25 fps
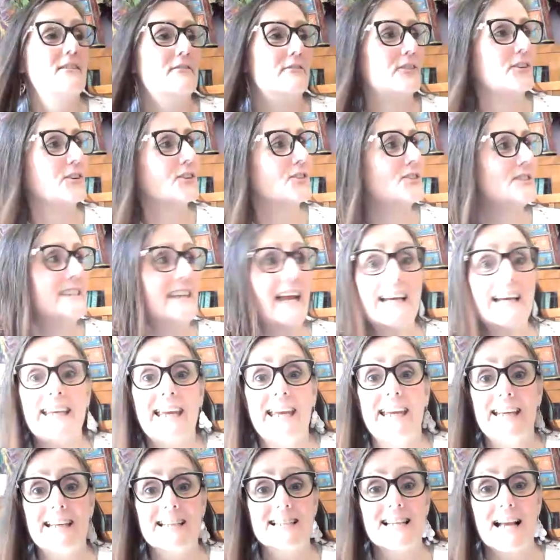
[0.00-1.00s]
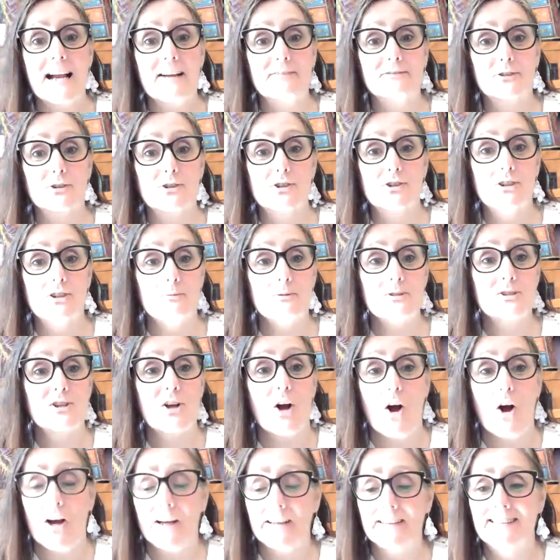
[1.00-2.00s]
for decades after she was
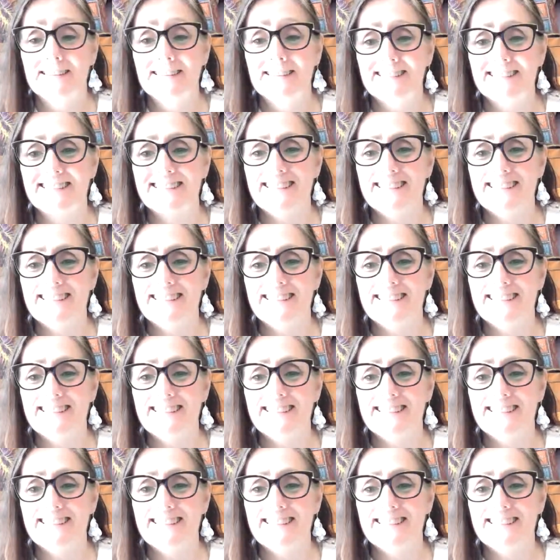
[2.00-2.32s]
gone.